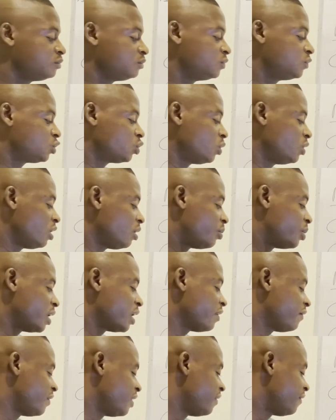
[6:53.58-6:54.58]
So when you're
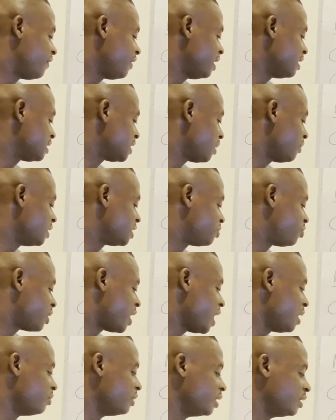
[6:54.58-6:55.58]
pregnant for the first time, it's
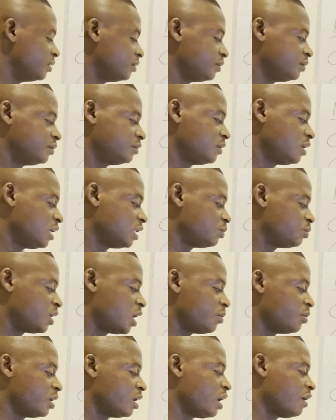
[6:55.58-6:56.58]
primary. That's
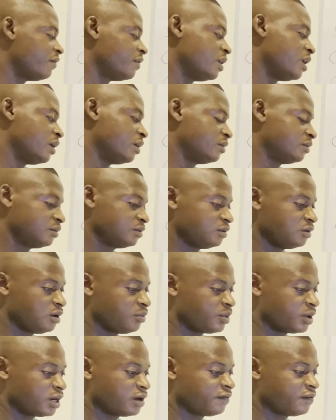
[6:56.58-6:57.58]
primary gravida. You're
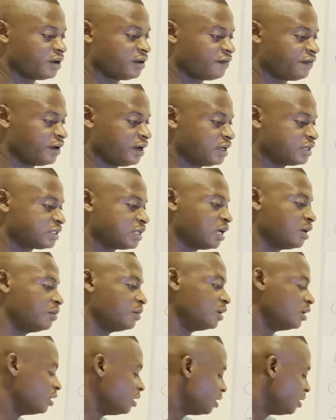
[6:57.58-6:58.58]
pregnant for the first time.
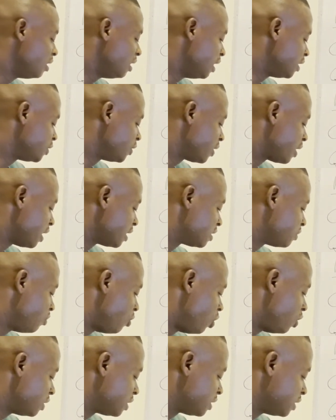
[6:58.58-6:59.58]
Let's look at
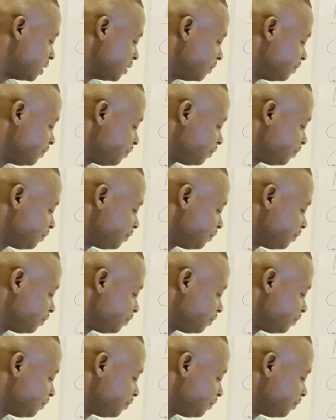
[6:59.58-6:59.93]
multi.